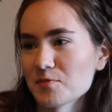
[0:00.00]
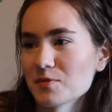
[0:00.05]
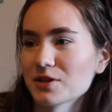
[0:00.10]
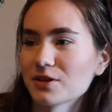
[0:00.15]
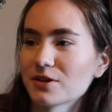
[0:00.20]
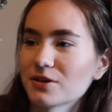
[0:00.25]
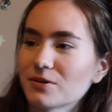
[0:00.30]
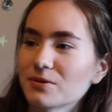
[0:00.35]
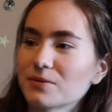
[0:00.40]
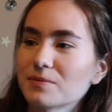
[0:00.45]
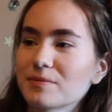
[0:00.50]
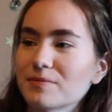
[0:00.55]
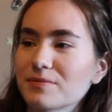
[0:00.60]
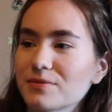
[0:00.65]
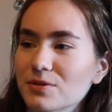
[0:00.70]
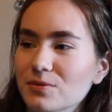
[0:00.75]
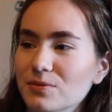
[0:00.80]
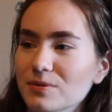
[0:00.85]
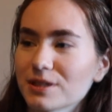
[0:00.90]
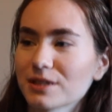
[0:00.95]
below if
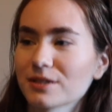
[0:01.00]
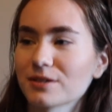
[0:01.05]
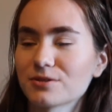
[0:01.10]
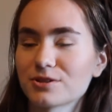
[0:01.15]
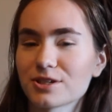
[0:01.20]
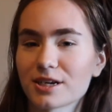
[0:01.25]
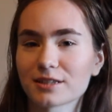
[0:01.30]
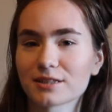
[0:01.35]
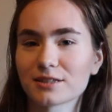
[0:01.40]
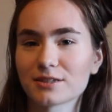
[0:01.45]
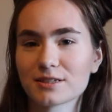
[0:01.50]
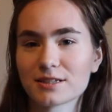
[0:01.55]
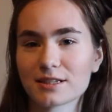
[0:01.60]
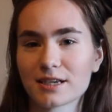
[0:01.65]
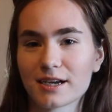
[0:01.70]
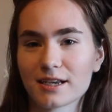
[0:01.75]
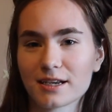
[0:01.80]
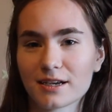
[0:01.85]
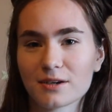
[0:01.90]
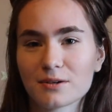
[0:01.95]
you want to go check their
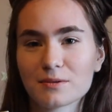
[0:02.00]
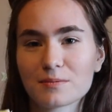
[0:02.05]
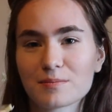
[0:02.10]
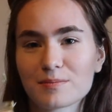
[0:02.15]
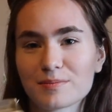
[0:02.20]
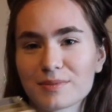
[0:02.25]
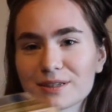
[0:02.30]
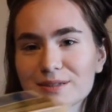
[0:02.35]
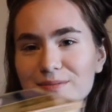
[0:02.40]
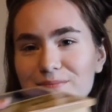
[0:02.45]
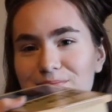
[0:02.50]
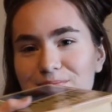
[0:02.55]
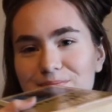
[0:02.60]
site out, but